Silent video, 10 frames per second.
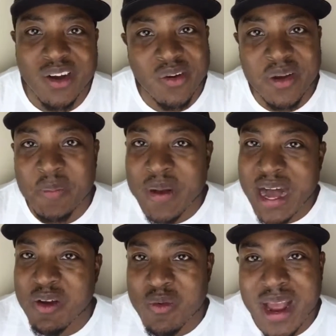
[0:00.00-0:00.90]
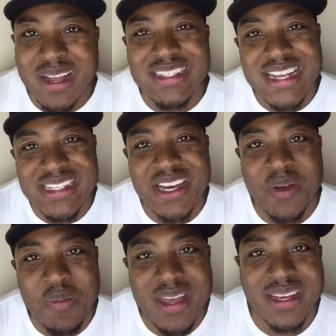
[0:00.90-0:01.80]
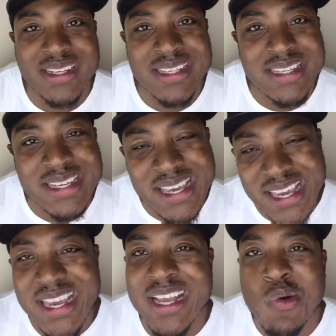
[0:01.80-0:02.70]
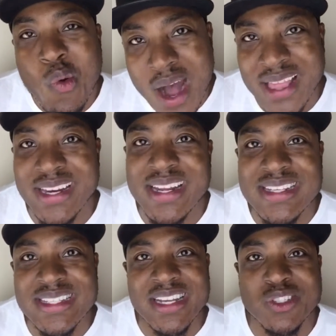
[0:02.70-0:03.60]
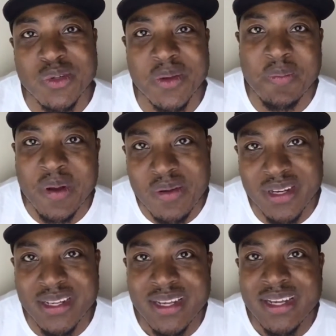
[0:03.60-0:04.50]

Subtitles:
on the power rack because that's going to be a key quality essential component